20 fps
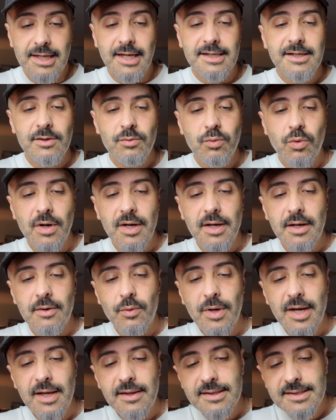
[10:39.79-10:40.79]
And I did
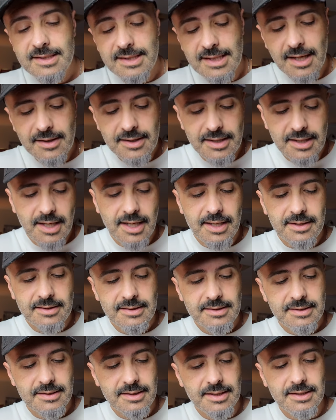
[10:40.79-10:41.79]
wear, this the other
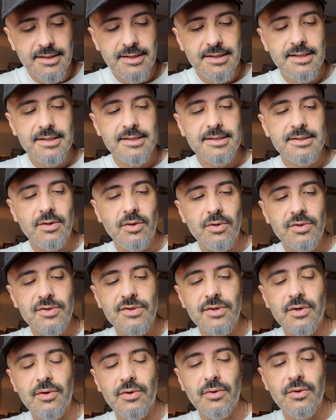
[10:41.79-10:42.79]
night, and it is
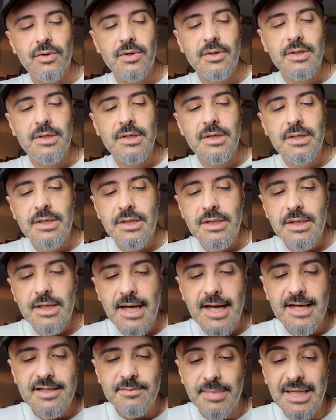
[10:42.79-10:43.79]
also
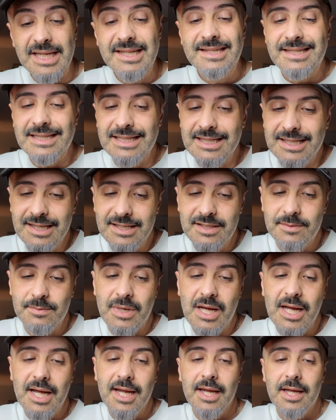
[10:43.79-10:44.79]
as beastly
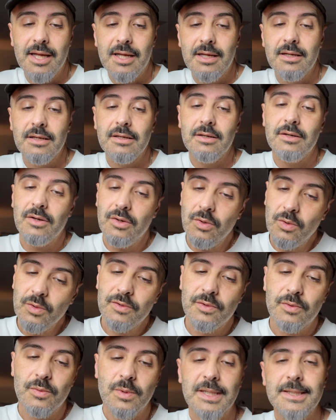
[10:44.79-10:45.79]
as my
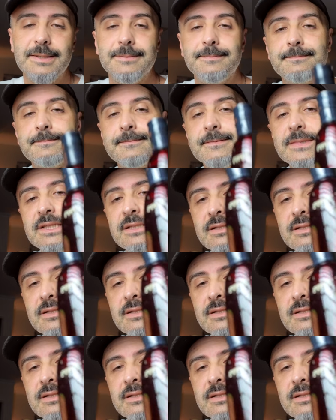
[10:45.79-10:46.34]
older one.